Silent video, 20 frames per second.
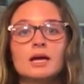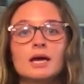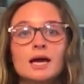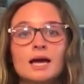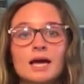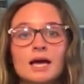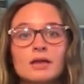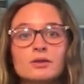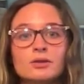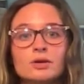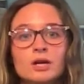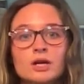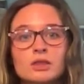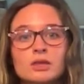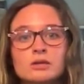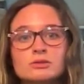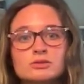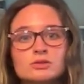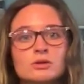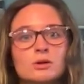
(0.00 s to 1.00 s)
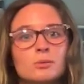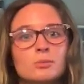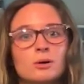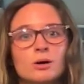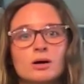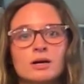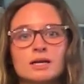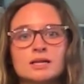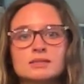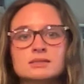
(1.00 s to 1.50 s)
and look at those little
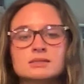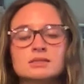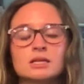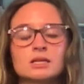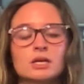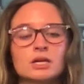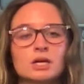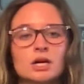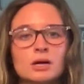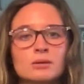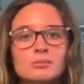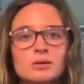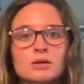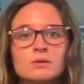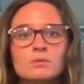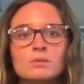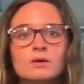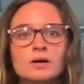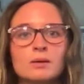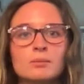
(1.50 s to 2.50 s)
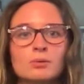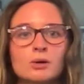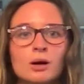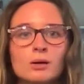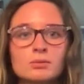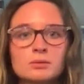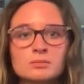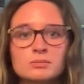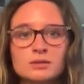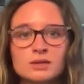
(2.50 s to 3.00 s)
pockets to determine what
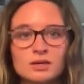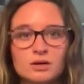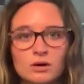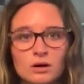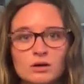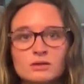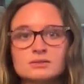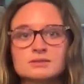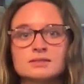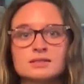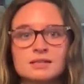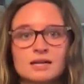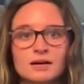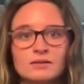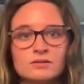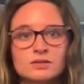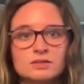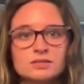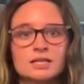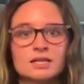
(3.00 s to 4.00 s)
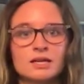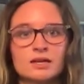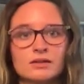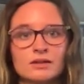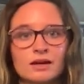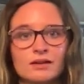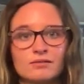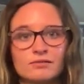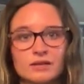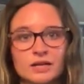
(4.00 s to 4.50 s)
probably caused the
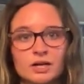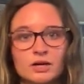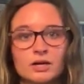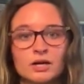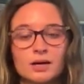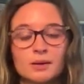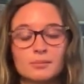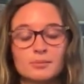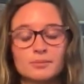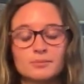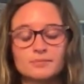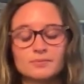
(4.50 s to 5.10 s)
diverticuli flare-up.